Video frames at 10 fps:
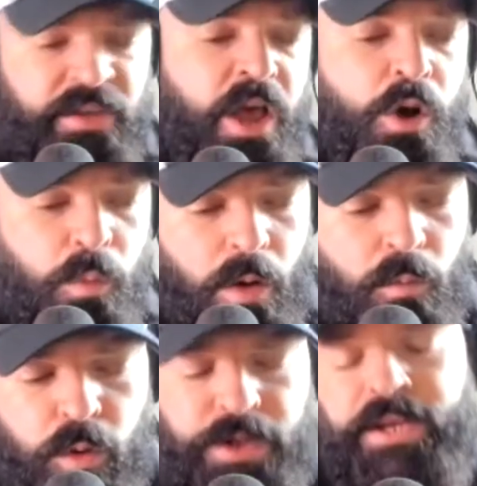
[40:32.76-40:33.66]
is,
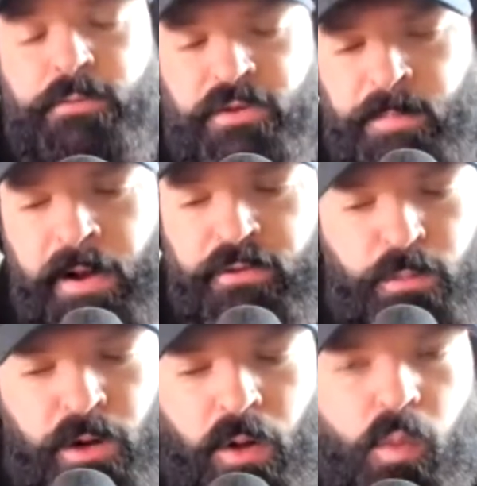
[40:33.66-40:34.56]
what wouldn't you respond
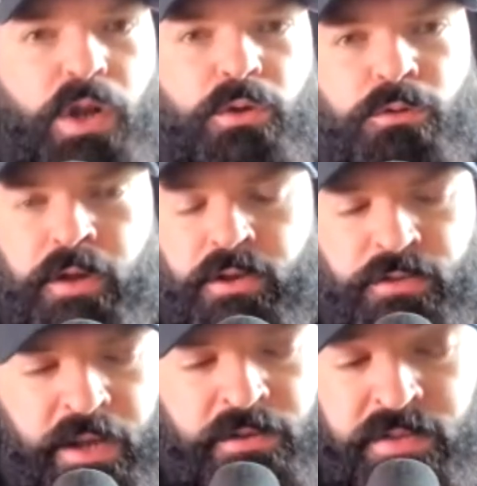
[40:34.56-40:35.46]
to at all? What do you think
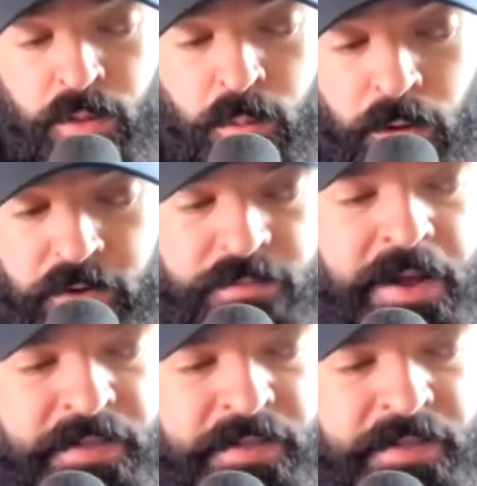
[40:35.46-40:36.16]
is is the worst